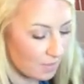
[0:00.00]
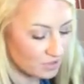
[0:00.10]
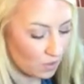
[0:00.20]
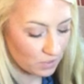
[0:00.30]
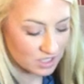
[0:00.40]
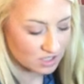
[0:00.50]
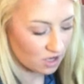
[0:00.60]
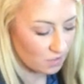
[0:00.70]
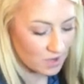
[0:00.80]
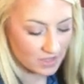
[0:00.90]
So I want to
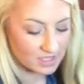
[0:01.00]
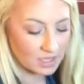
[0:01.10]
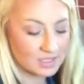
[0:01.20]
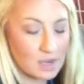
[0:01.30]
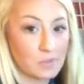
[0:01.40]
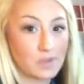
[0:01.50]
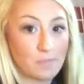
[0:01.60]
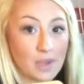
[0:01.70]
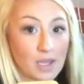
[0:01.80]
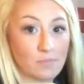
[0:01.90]
start with, it does come with a
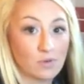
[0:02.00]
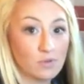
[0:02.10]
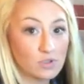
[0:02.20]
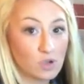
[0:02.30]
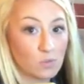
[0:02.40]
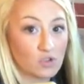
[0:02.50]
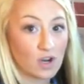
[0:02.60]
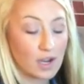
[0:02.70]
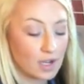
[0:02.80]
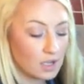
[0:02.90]
bamboo soap
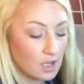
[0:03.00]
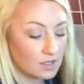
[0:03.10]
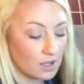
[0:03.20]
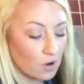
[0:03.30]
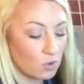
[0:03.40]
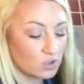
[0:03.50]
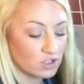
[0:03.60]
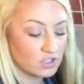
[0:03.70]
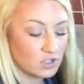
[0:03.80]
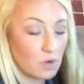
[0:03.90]
tray that holds
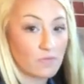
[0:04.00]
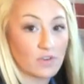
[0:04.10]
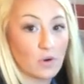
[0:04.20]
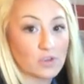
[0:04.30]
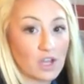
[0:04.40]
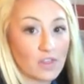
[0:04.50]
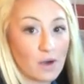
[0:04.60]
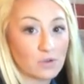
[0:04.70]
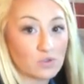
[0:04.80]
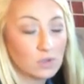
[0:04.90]
your soap for you, which I
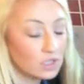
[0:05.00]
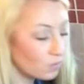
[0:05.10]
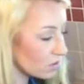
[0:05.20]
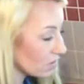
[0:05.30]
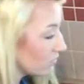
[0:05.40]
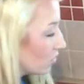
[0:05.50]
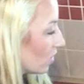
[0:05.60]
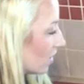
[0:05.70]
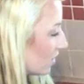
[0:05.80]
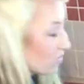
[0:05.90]
thought was really wonderful
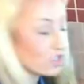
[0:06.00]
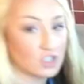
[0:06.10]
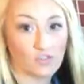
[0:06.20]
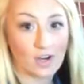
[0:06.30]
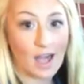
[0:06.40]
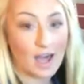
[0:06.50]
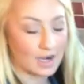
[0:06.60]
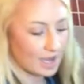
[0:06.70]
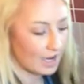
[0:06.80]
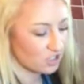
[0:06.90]
and just a great
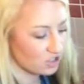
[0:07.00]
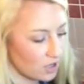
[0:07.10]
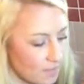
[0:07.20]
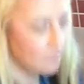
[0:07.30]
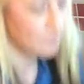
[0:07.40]
added extra.